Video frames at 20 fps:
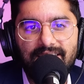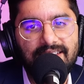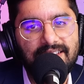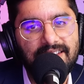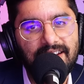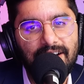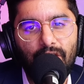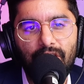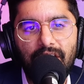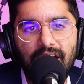
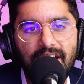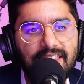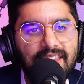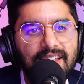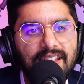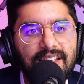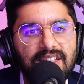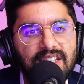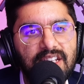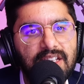still on. I
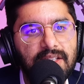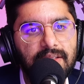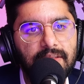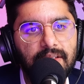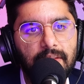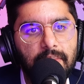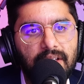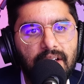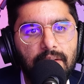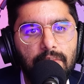think it's just
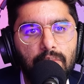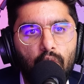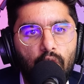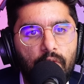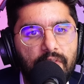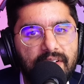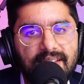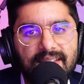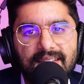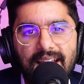become more
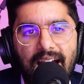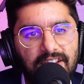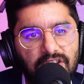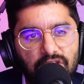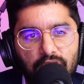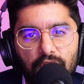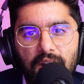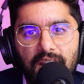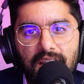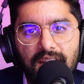of a
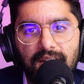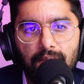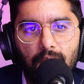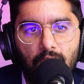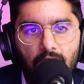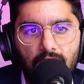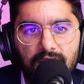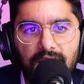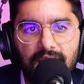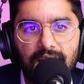saturated
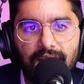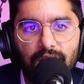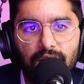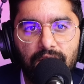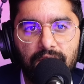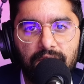market of